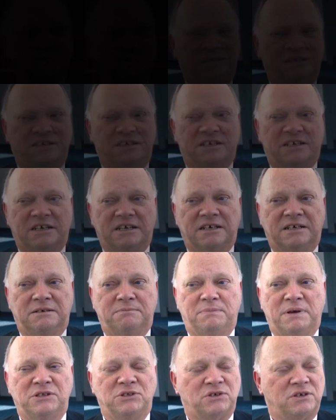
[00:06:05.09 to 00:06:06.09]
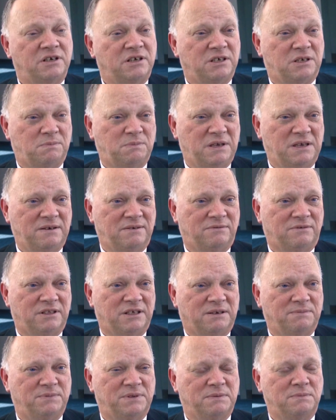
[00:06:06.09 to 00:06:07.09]
The uh, benzodiazepine
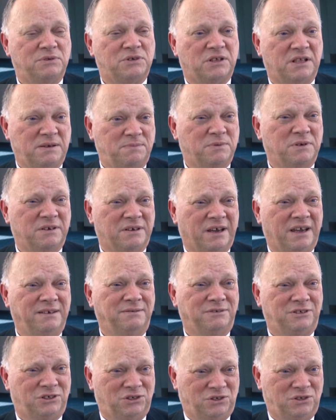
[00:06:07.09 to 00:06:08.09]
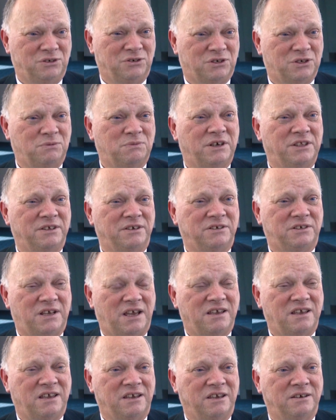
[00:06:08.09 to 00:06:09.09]
will help them sleep at night, which is usually when they're
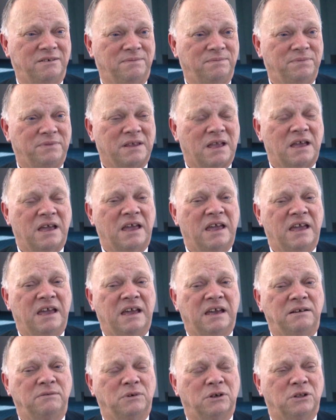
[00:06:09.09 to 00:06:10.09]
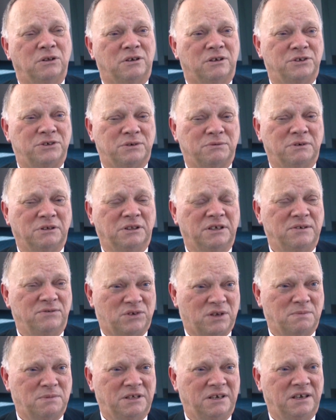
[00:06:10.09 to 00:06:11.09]
taking it, and will also
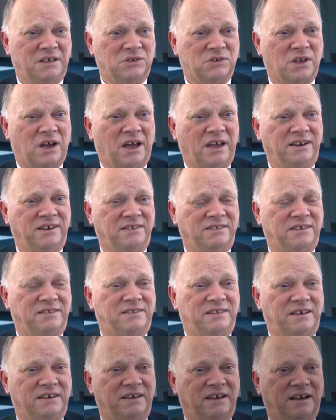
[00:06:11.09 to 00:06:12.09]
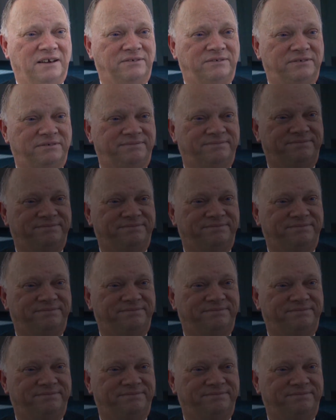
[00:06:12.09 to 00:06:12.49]
relieve some of the anxiety that they have.